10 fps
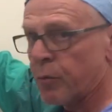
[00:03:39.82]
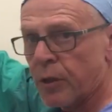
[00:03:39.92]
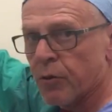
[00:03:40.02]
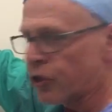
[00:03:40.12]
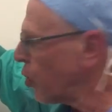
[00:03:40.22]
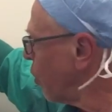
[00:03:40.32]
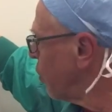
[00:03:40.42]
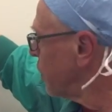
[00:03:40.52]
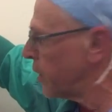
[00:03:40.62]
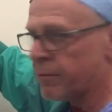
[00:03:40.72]
we will
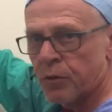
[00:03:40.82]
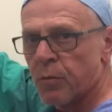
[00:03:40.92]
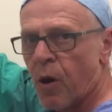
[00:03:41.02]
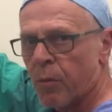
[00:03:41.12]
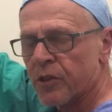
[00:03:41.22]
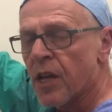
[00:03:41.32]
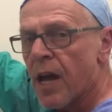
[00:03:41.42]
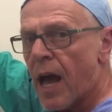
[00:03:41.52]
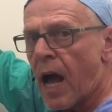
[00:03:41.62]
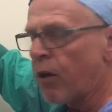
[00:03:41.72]
show in a few moments
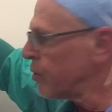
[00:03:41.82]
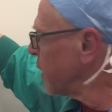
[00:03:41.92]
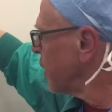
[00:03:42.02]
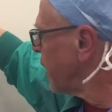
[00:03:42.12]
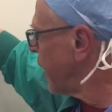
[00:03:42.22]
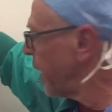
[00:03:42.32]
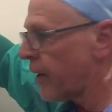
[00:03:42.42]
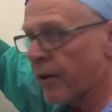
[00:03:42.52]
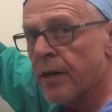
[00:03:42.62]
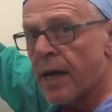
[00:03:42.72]
how little
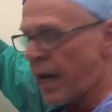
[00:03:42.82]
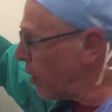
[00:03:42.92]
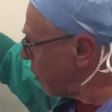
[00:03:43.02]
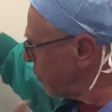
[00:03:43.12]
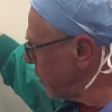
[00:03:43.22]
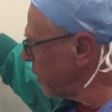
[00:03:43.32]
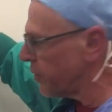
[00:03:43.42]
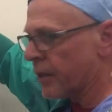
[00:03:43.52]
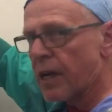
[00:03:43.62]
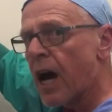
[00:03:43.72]

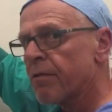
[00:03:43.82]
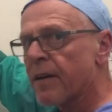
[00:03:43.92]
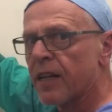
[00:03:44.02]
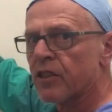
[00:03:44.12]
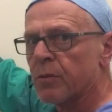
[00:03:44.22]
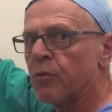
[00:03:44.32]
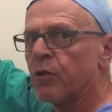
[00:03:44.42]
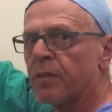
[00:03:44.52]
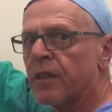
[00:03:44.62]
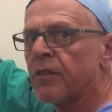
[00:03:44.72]
the cuff has to
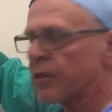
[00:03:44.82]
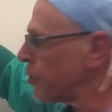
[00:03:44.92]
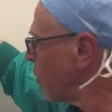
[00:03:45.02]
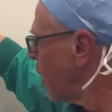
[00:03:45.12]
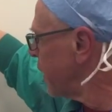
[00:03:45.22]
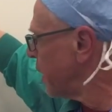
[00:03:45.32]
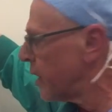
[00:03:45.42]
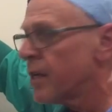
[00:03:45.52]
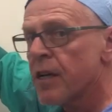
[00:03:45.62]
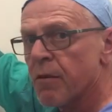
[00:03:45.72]
move into the
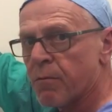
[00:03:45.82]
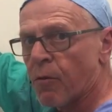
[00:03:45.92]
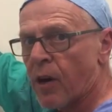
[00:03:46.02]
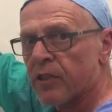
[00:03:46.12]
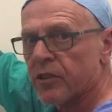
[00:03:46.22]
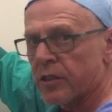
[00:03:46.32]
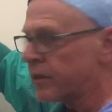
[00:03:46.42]
carina for us to